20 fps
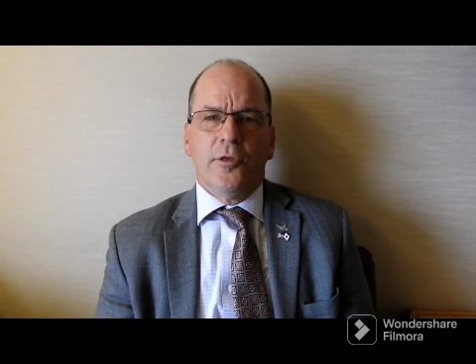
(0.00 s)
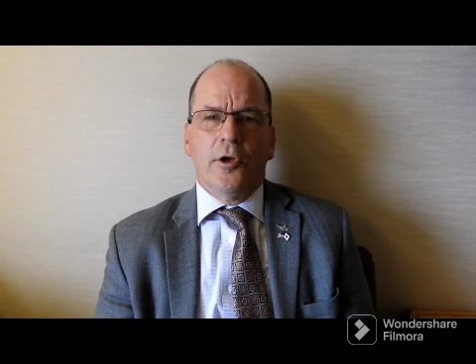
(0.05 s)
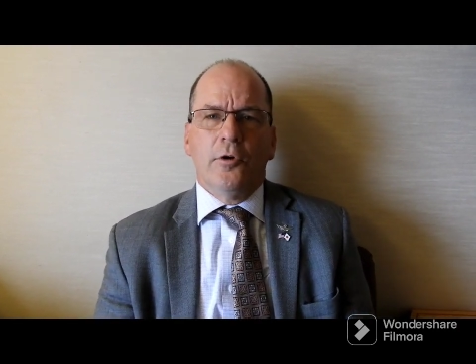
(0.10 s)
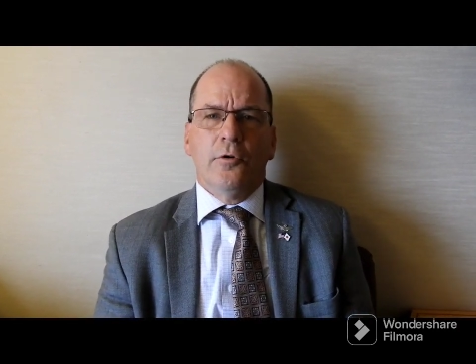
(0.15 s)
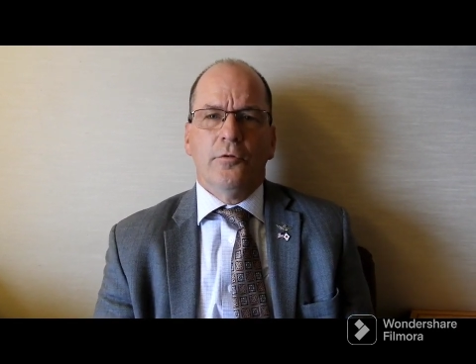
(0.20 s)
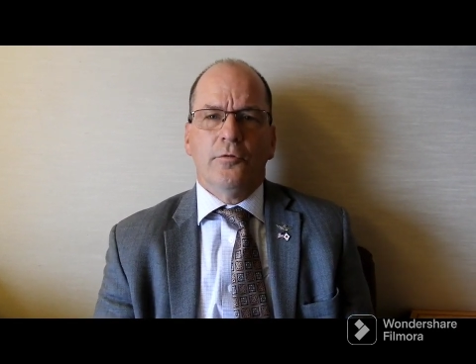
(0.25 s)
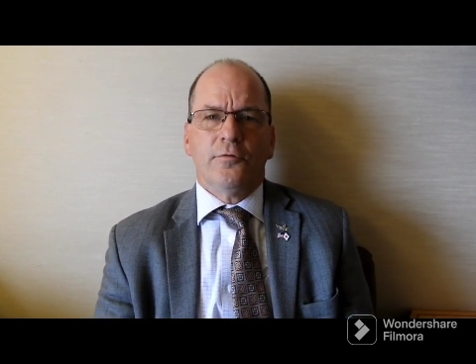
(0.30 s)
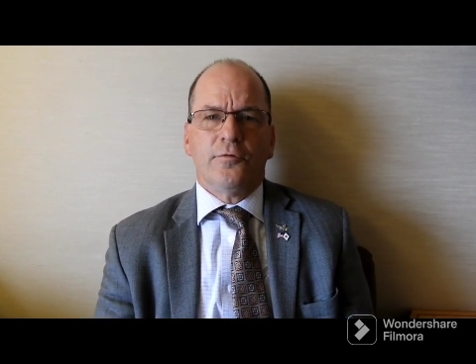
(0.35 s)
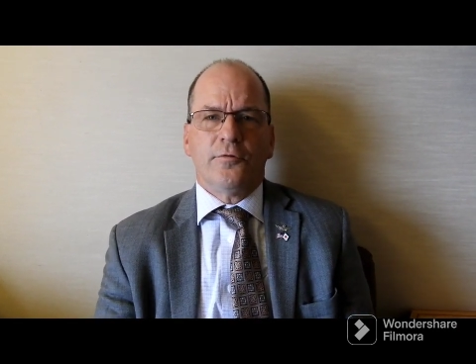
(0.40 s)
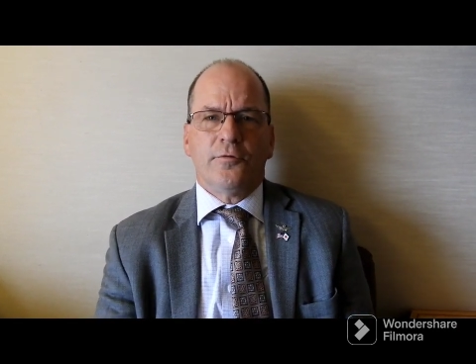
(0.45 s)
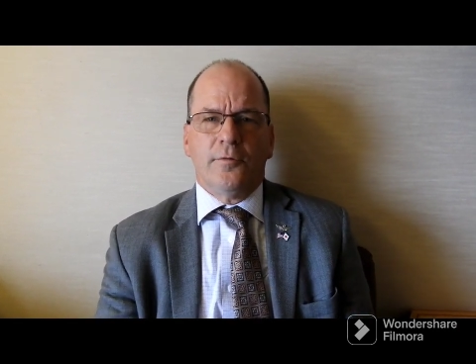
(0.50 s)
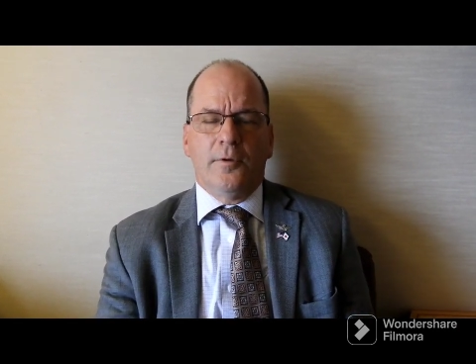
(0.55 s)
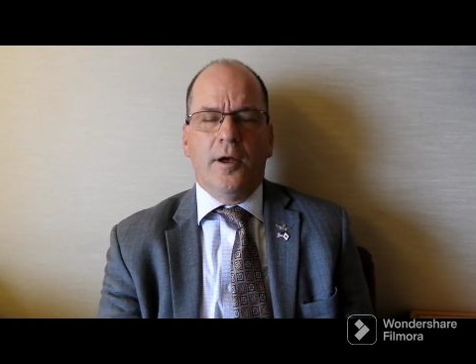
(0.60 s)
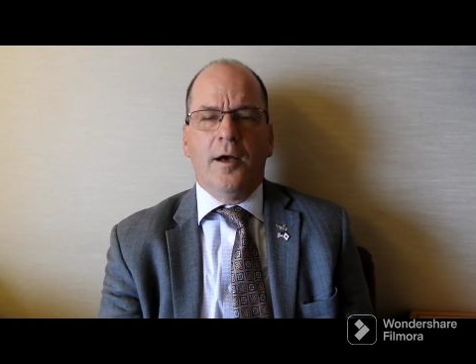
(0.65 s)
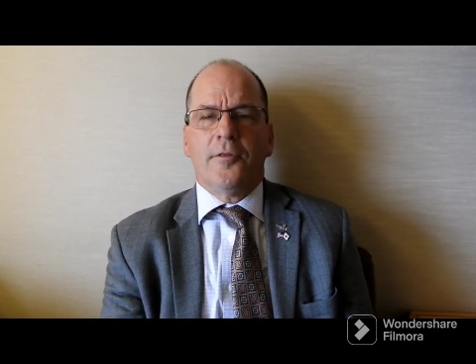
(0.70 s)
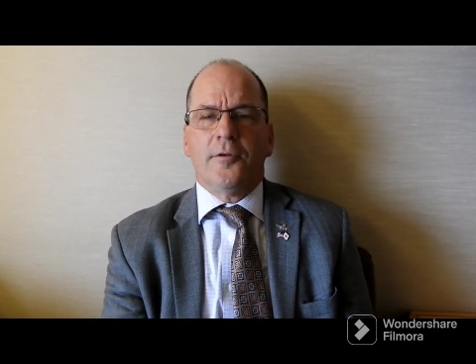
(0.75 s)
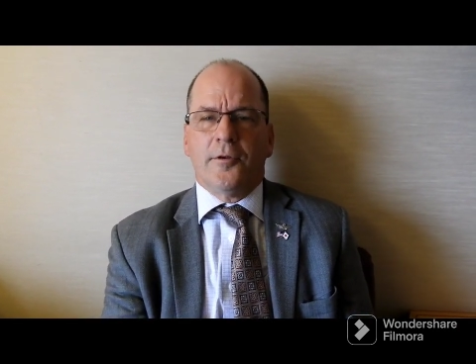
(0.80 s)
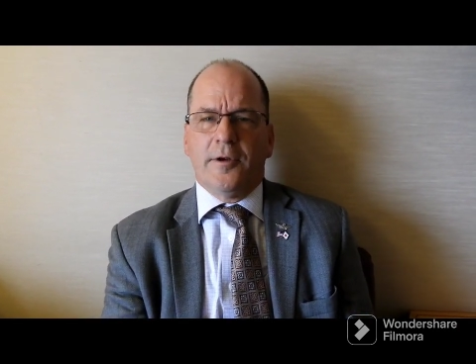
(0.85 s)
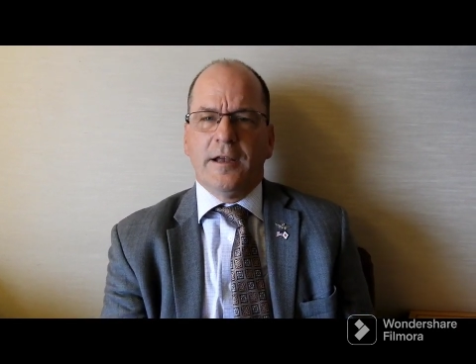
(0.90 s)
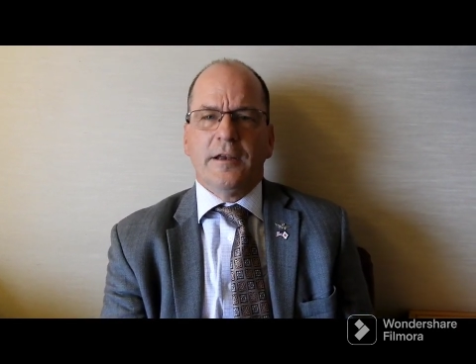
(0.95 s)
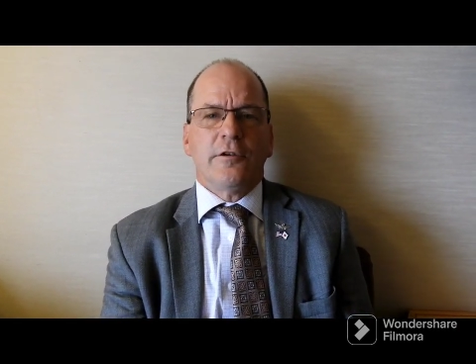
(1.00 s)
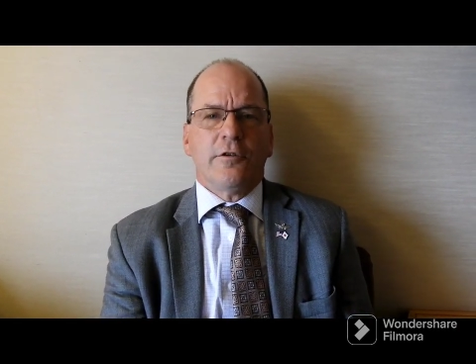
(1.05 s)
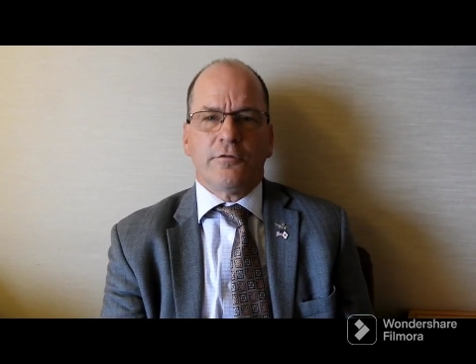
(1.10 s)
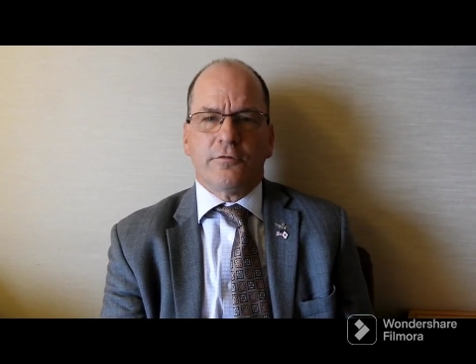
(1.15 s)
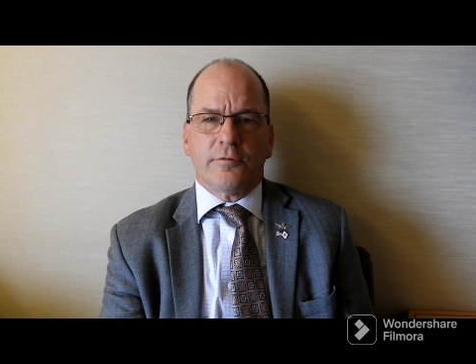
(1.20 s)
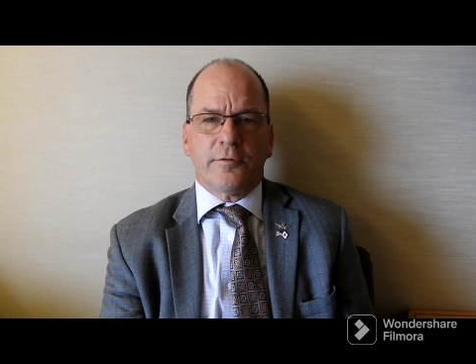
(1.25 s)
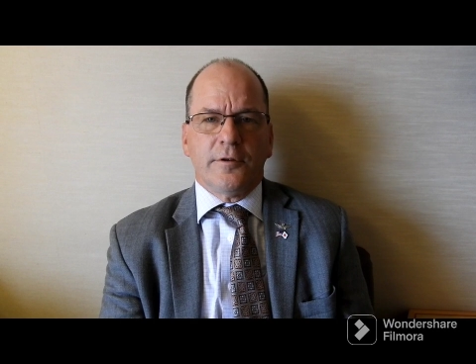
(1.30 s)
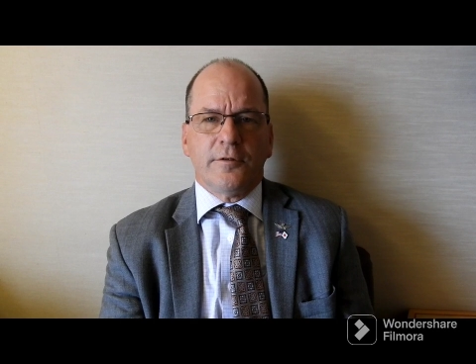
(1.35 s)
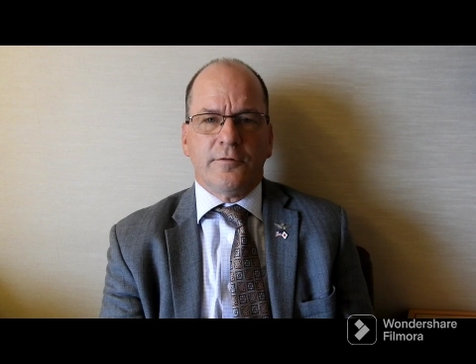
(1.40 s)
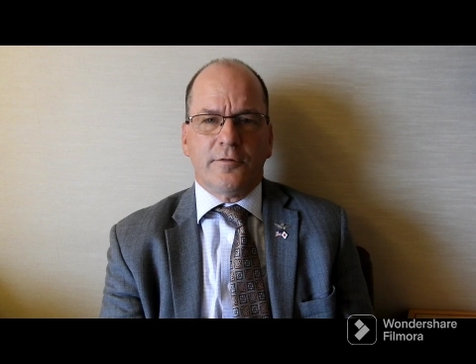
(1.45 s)
those other
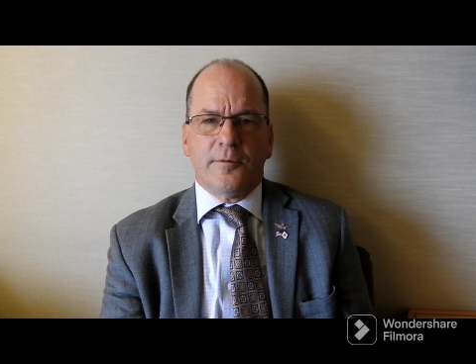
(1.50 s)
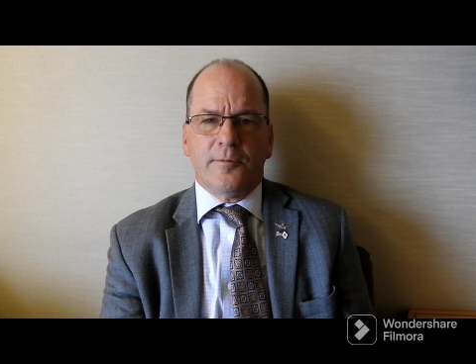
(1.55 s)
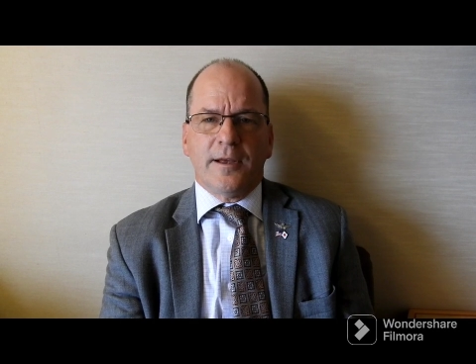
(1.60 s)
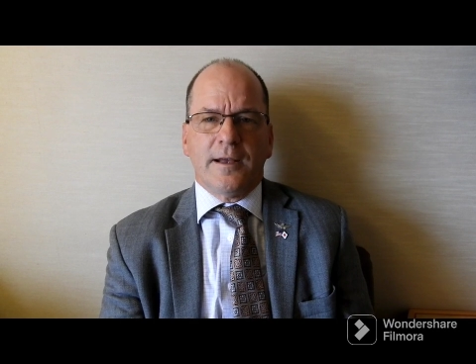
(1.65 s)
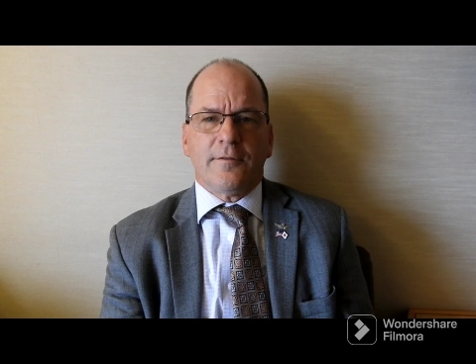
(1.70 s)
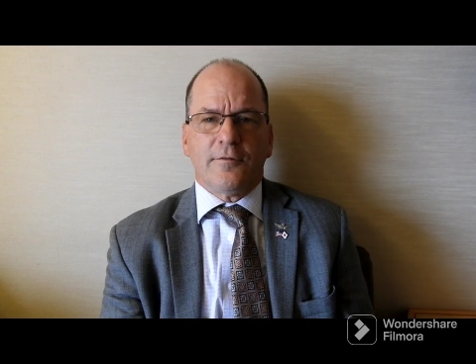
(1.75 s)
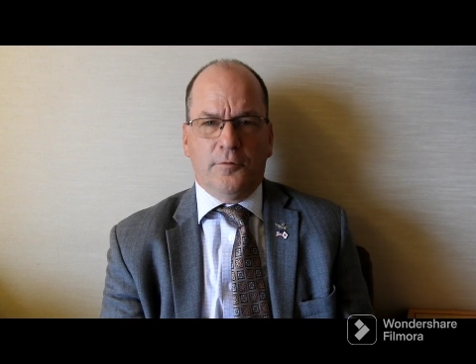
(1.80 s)
industries that we